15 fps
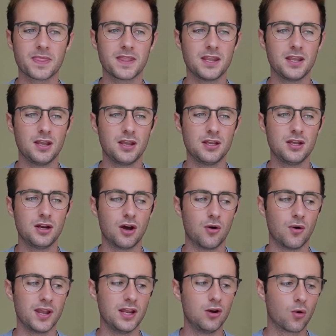
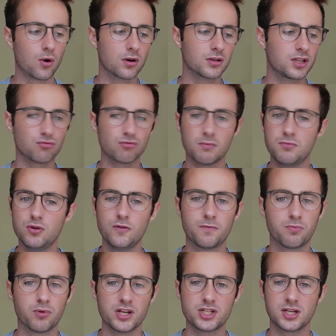in order to remove
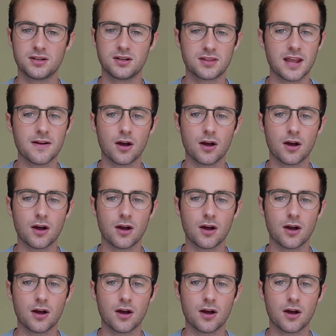bridging, does